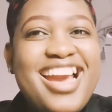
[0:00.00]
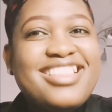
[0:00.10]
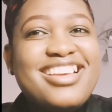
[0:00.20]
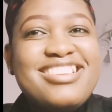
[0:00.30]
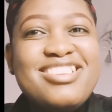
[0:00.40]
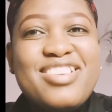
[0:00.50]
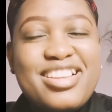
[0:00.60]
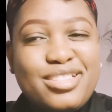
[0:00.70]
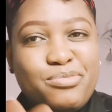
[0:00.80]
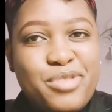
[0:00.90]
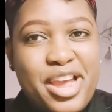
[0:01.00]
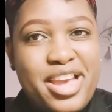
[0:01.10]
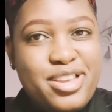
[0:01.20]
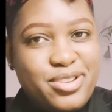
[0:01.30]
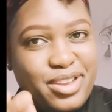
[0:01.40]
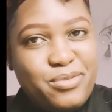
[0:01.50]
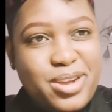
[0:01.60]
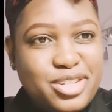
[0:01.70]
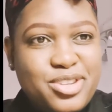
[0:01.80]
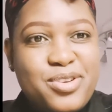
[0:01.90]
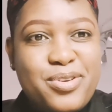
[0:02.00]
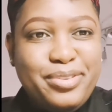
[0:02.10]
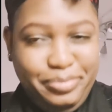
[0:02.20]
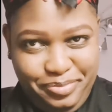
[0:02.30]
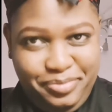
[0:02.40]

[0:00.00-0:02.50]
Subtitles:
And then you can spray, you can wash your